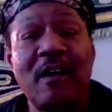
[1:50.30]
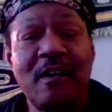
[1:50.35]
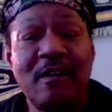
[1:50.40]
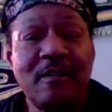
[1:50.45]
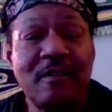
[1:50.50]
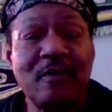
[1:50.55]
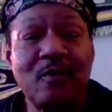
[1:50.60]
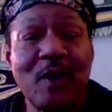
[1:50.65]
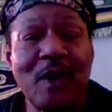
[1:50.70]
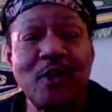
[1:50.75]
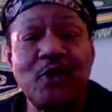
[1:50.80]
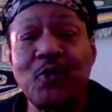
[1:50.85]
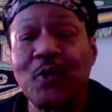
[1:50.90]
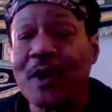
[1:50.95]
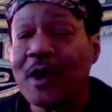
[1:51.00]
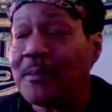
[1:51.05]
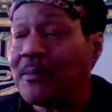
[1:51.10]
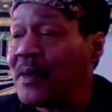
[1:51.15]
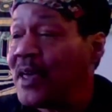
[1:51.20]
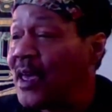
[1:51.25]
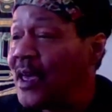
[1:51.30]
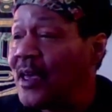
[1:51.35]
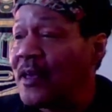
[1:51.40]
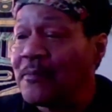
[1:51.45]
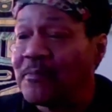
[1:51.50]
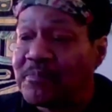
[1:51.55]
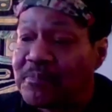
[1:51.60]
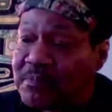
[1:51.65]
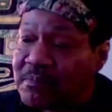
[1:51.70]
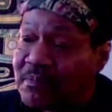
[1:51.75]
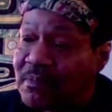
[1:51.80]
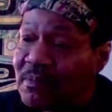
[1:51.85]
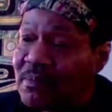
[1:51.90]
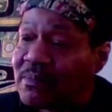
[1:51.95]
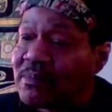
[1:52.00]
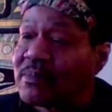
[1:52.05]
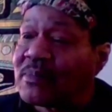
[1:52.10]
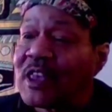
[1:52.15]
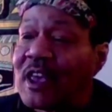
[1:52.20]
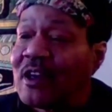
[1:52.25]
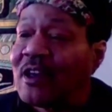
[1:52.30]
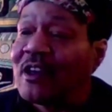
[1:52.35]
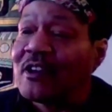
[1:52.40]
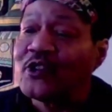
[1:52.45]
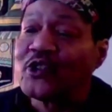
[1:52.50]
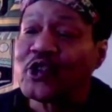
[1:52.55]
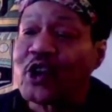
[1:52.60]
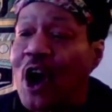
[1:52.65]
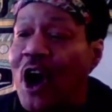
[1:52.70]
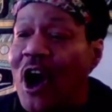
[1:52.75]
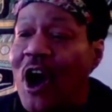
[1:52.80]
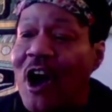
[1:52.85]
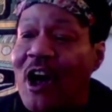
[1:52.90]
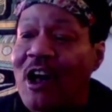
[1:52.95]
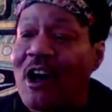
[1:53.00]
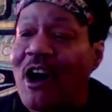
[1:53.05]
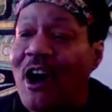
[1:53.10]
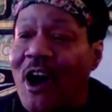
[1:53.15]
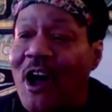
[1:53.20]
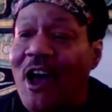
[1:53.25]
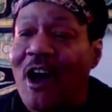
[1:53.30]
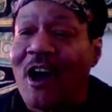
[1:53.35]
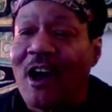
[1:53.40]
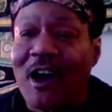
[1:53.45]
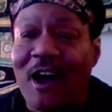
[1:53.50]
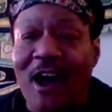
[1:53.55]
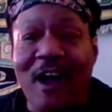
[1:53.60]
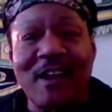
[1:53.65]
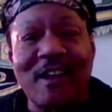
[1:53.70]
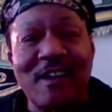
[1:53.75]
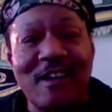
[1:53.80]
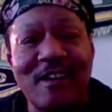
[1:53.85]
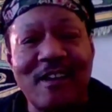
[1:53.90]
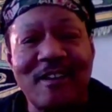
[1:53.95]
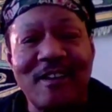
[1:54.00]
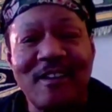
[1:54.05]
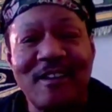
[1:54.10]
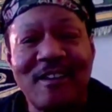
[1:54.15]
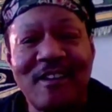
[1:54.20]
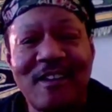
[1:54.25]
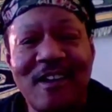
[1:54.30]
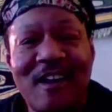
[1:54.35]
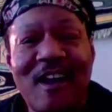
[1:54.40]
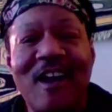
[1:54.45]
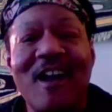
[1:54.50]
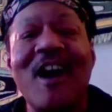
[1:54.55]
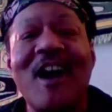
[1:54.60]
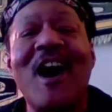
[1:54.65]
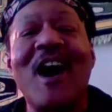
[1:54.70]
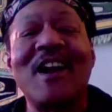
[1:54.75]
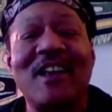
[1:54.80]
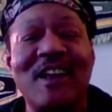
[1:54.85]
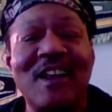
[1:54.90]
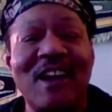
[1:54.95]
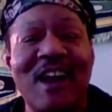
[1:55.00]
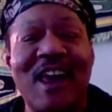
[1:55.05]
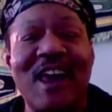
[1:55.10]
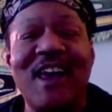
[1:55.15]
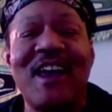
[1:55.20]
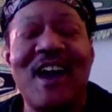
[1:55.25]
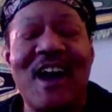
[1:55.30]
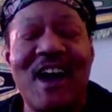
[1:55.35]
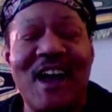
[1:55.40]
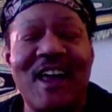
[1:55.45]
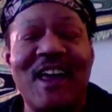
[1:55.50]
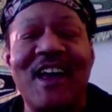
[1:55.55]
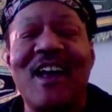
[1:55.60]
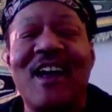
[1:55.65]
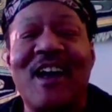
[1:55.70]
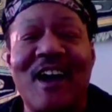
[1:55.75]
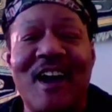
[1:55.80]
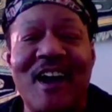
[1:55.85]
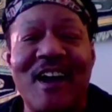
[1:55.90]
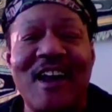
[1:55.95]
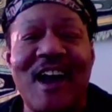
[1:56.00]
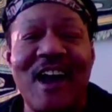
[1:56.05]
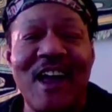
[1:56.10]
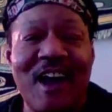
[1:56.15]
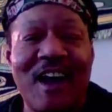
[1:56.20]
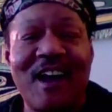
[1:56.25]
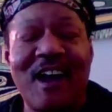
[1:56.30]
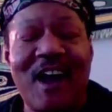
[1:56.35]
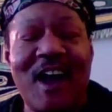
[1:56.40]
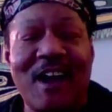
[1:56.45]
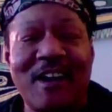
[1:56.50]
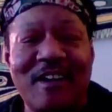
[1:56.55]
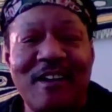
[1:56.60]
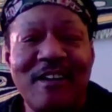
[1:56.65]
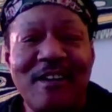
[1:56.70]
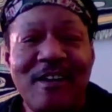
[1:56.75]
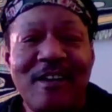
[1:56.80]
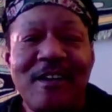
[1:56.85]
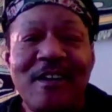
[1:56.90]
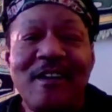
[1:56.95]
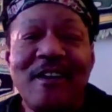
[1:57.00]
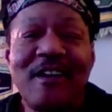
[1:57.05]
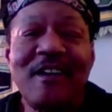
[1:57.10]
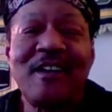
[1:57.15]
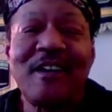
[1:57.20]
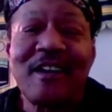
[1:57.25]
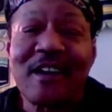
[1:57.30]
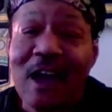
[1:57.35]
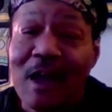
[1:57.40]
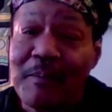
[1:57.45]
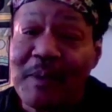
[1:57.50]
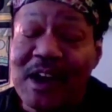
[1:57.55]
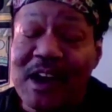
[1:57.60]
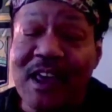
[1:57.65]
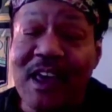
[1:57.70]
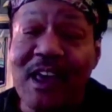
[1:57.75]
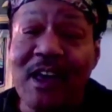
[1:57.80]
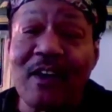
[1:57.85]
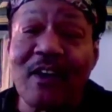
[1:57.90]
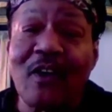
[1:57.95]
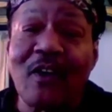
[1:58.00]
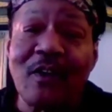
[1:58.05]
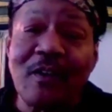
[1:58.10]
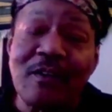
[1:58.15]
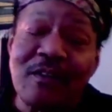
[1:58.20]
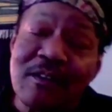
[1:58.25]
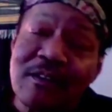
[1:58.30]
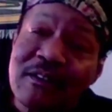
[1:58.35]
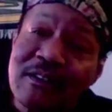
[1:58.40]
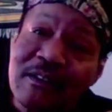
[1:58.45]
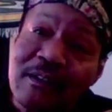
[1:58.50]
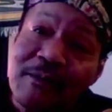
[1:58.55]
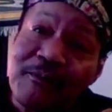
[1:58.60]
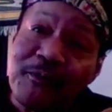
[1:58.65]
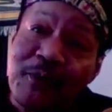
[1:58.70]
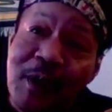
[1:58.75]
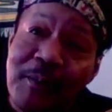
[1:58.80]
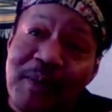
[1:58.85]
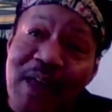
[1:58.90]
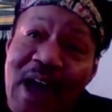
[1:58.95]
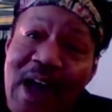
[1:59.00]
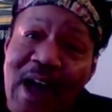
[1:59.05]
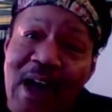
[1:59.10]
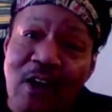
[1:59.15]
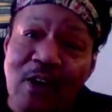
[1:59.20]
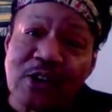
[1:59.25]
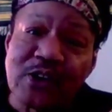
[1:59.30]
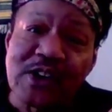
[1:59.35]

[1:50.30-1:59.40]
which would be Chak ayakat, kad klei ayakad ayakat. I'm an eagle. I'm from the house